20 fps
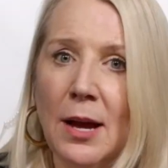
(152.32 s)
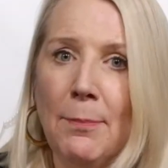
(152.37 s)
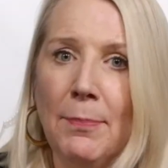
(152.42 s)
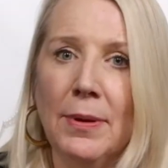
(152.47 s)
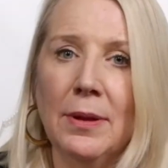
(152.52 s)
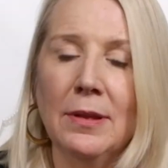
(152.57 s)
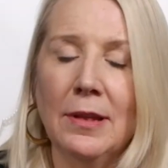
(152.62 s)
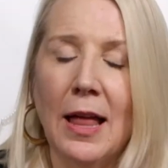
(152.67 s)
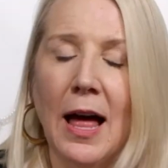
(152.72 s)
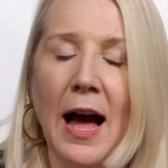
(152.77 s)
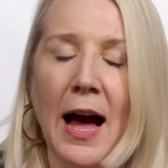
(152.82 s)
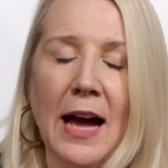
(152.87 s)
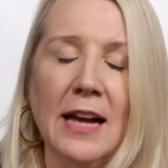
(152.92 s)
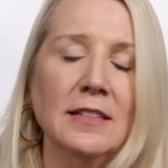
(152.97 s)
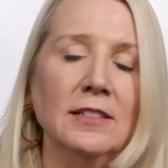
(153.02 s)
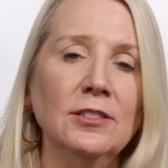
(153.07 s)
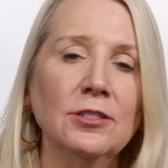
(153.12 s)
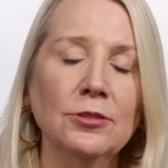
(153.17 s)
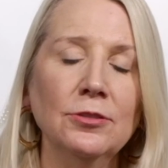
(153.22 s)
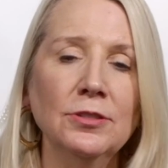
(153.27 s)
up a
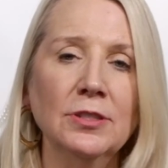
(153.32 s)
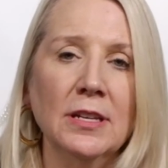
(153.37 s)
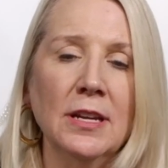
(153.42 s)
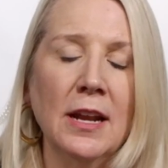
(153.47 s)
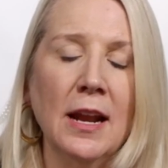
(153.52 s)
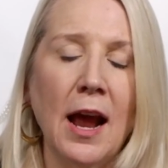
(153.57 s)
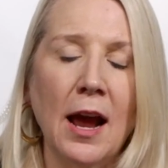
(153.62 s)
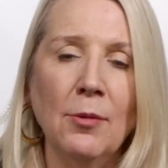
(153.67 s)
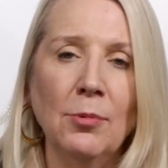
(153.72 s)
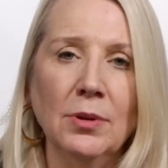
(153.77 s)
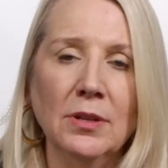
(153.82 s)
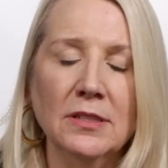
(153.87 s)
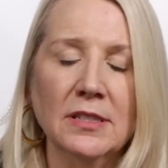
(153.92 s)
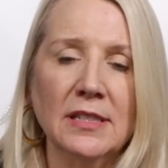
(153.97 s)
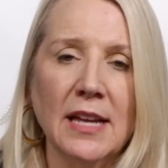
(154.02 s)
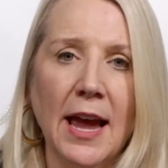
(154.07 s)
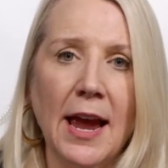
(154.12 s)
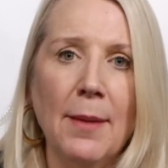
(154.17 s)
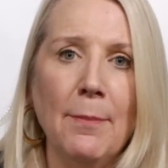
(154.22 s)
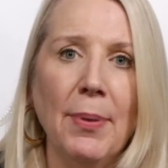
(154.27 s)
lot, Susan, I will
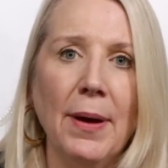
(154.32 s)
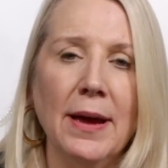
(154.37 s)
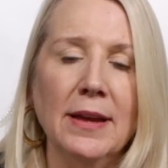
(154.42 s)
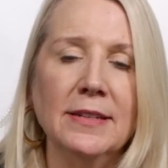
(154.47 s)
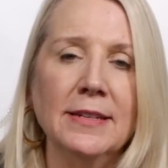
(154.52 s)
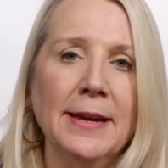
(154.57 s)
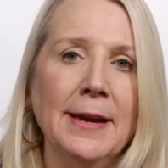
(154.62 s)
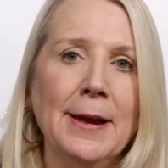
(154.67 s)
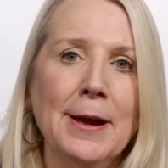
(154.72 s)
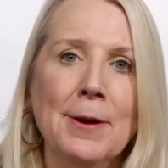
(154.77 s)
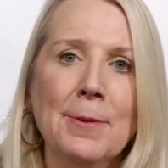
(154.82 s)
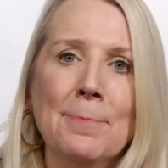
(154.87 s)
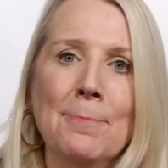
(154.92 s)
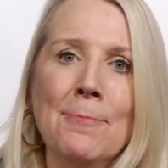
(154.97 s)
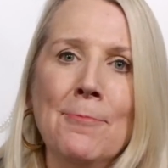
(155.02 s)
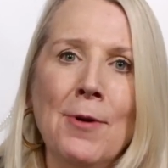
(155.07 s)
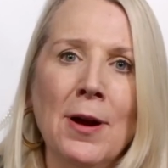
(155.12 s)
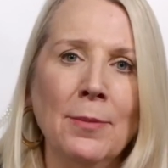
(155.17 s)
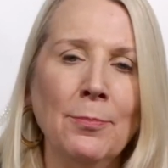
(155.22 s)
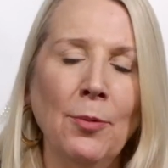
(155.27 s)
say, but
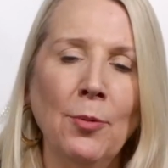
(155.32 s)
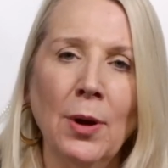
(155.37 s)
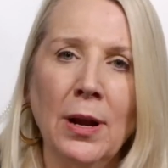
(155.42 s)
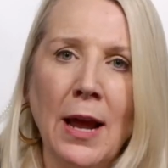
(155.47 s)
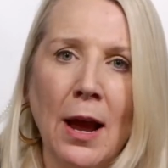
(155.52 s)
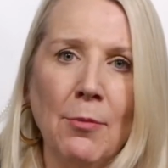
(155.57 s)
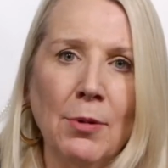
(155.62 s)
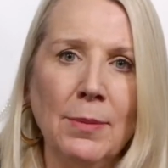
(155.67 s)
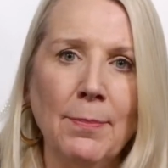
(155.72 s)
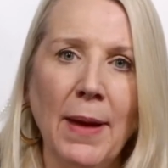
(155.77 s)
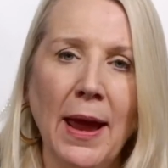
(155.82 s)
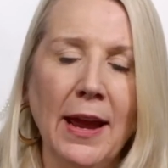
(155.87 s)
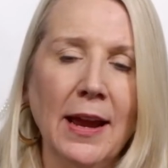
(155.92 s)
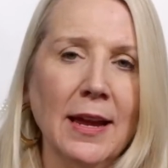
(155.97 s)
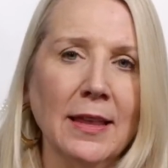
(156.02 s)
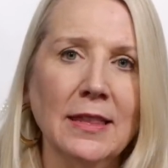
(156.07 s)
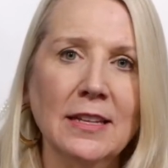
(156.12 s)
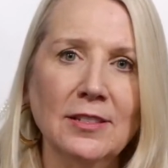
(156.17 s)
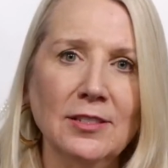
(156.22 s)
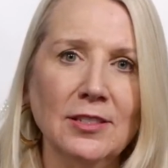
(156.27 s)
one point I would
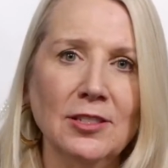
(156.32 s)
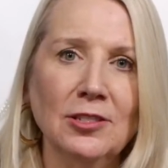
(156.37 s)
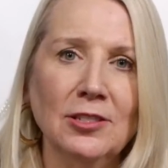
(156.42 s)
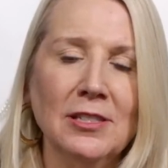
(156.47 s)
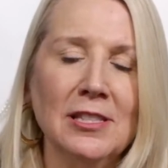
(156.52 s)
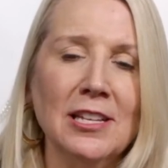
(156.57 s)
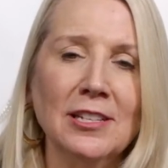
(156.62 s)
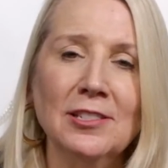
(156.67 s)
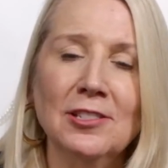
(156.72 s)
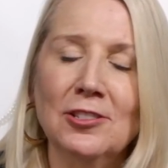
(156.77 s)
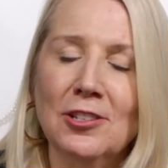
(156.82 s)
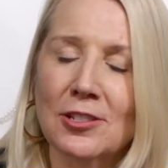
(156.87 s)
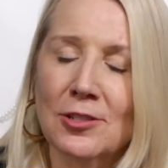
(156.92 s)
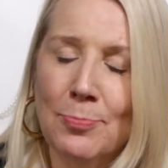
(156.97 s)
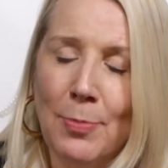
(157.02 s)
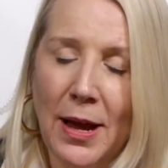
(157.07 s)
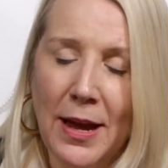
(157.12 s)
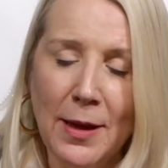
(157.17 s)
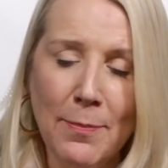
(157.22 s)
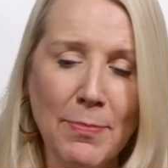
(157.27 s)
make, and this is
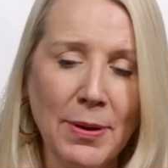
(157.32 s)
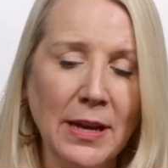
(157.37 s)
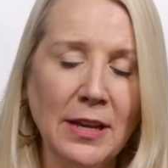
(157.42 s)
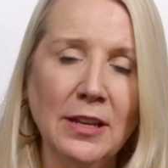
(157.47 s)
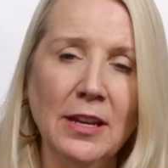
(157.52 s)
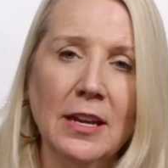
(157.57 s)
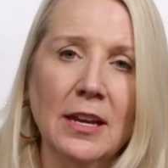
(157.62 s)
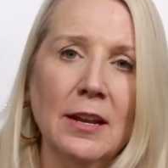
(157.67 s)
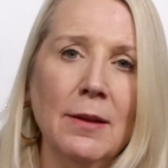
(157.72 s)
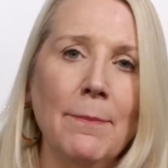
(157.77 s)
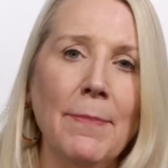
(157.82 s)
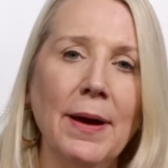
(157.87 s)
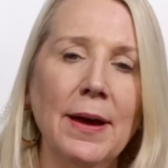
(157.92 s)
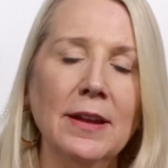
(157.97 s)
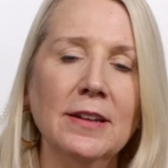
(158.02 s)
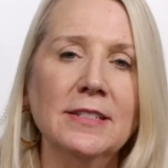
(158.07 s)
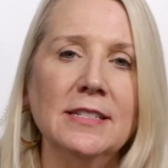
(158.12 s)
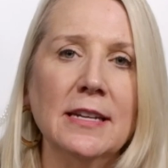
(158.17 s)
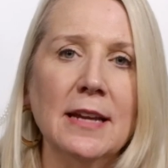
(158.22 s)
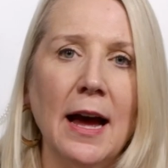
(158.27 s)
just my opinion,
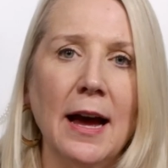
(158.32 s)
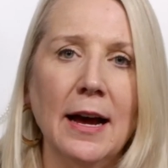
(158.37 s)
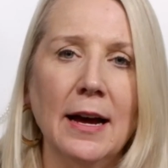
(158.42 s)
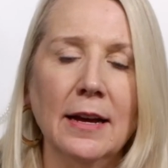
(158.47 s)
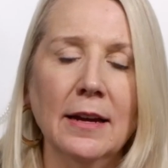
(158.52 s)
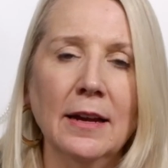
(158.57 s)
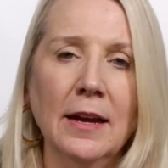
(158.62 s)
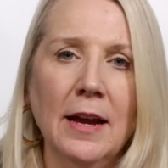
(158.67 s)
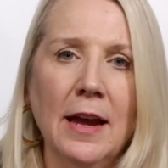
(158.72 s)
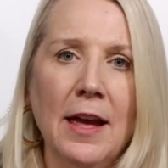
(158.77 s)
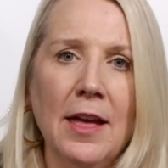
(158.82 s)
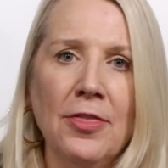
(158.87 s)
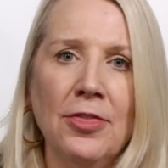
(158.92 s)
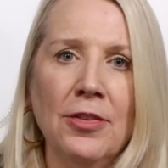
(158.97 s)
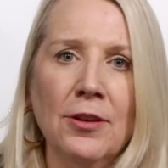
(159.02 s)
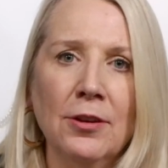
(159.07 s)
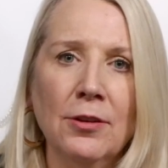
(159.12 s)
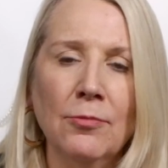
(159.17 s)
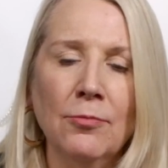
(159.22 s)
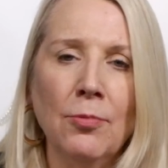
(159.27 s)
but
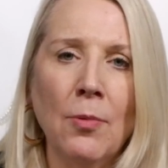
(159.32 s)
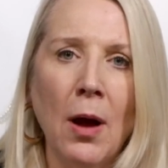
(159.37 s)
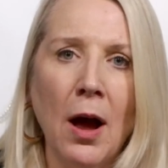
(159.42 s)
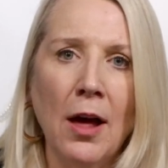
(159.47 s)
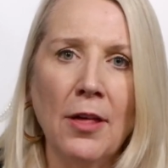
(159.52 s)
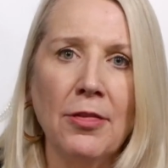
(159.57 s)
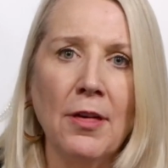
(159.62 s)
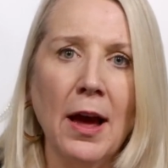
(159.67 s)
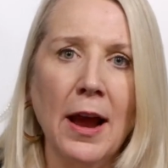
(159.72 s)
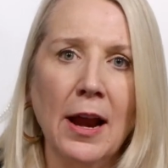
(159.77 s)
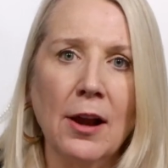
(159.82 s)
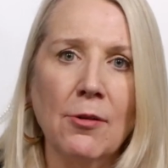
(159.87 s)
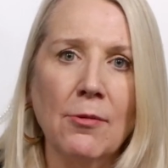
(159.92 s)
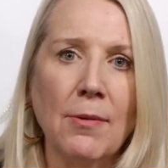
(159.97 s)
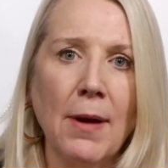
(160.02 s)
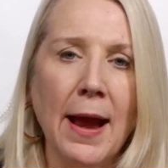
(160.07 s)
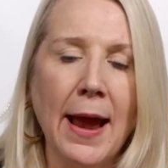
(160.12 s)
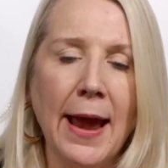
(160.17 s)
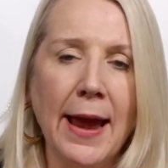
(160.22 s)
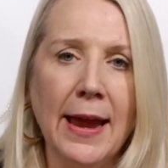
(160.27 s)
the Roth
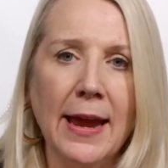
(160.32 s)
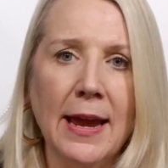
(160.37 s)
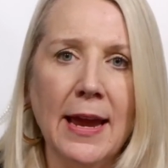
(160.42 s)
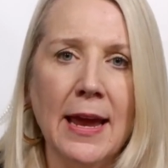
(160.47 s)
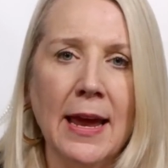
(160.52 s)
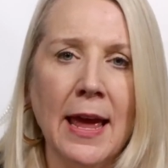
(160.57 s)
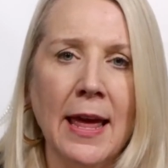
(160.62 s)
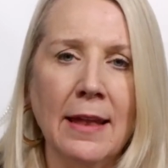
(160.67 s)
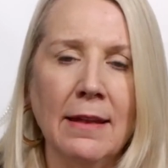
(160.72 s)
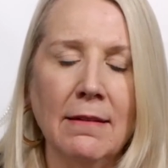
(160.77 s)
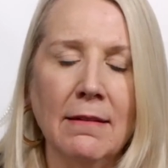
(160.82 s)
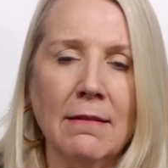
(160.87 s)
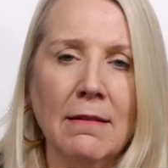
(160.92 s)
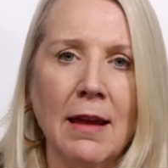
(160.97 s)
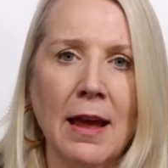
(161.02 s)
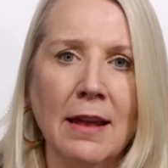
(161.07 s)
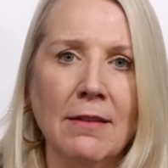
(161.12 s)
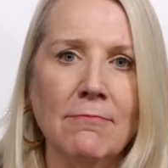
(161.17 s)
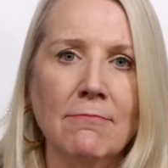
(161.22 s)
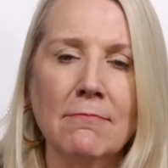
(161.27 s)
IRA
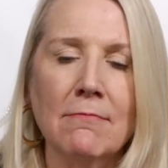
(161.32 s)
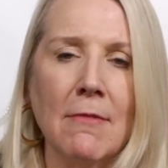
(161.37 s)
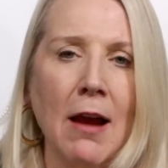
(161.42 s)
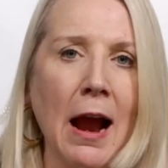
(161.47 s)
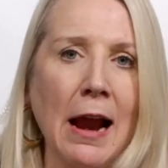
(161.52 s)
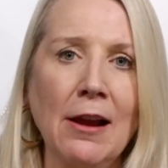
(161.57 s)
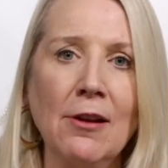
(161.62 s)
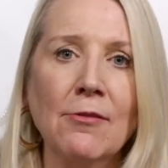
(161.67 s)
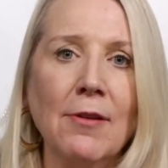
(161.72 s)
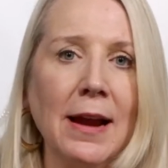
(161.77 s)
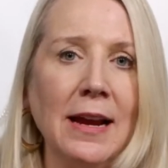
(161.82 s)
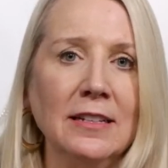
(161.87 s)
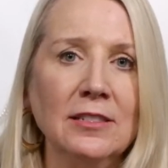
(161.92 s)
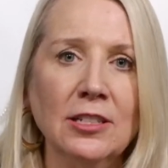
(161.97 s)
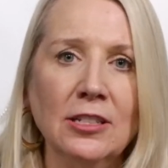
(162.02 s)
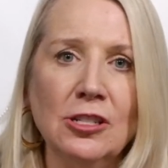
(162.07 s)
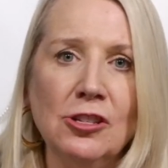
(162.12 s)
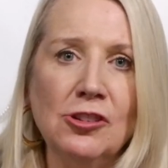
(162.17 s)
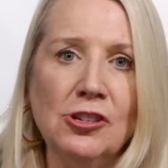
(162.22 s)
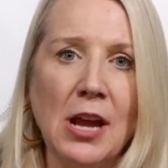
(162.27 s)
and
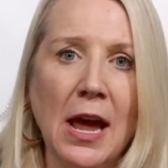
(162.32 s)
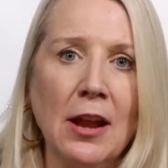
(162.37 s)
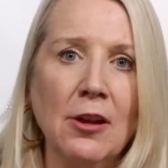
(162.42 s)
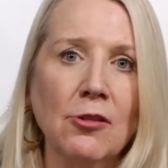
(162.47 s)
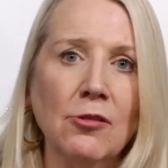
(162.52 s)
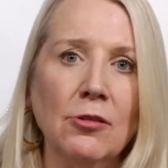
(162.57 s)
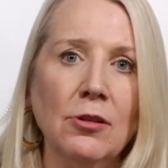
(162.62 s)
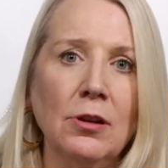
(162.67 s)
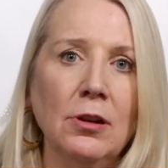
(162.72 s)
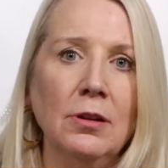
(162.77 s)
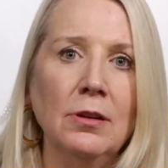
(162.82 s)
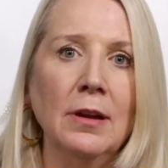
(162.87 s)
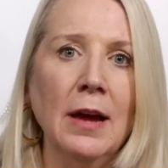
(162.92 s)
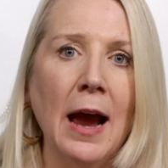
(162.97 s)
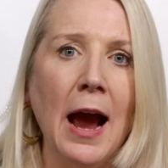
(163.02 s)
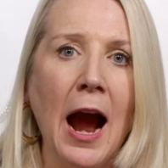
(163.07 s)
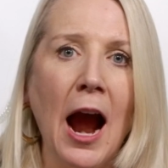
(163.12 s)
IRAs in general